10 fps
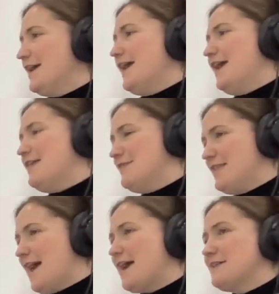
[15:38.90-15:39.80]
And
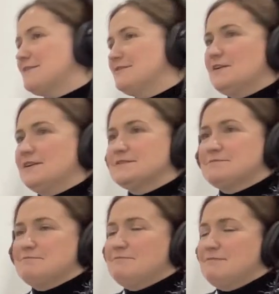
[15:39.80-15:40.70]
that is,
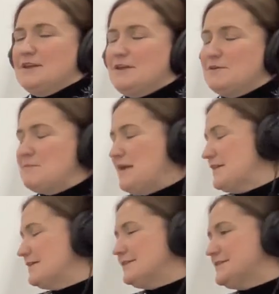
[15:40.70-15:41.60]
in
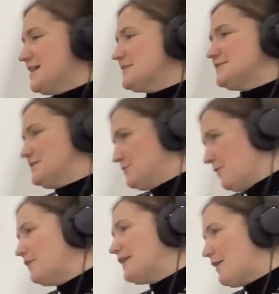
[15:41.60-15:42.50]
beta test, it's
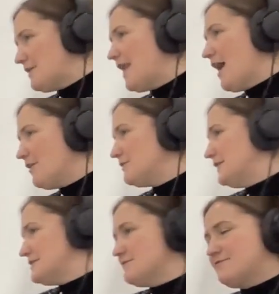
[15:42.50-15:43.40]
rolled out now
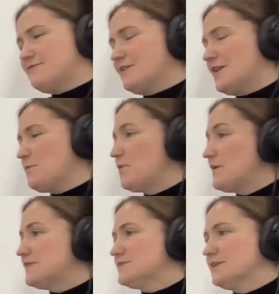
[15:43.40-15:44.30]
as of a couple
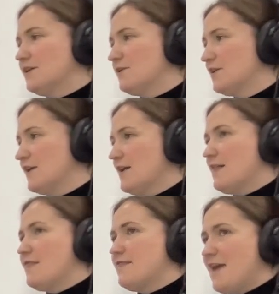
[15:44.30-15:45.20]
weeks ago.
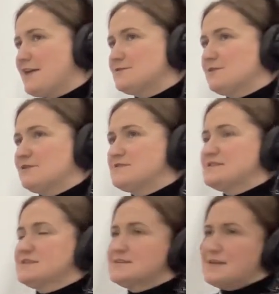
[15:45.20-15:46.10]
That sort of
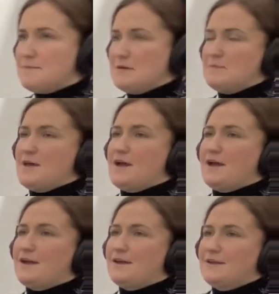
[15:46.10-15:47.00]
stepping
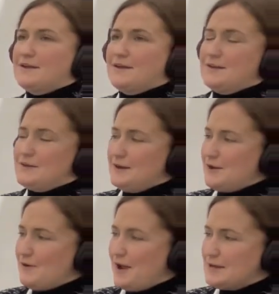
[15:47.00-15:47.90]
back,
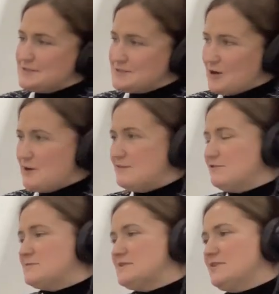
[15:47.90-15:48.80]
kind of starting
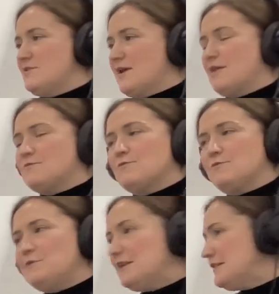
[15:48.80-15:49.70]
from zero and
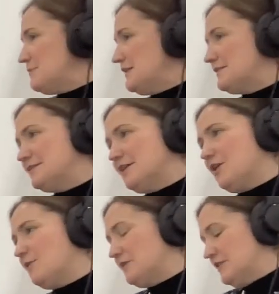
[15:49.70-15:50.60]
really building a
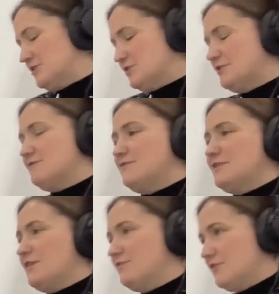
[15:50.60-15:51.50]
coalition
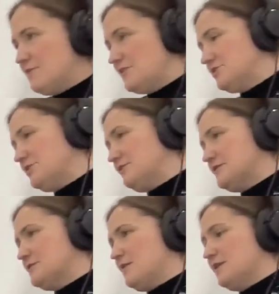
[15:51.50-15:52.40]
of a few engineering
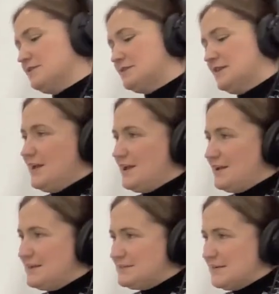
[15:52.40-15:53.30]
squads,
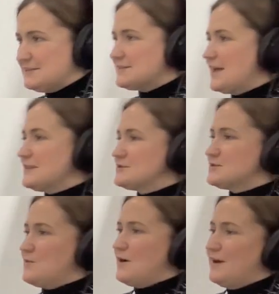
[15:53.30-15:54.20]
a data science
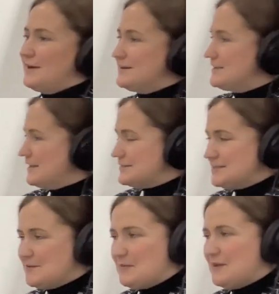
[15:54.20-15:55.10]
squad, a
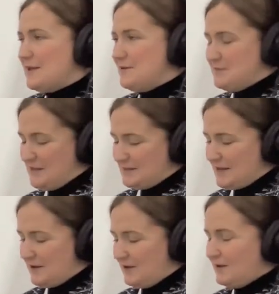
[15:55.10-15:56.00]
TPM, like
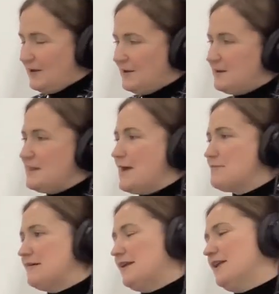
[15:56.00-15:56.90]
that,
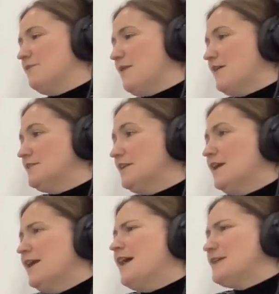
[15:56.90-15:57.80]
collaborating around it
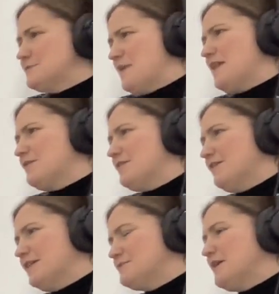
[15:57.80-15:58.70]
has
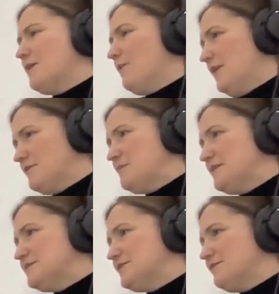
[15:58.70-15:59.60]
made quite a
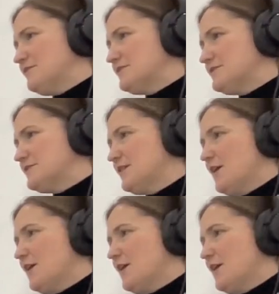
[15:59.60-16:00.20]
big difference.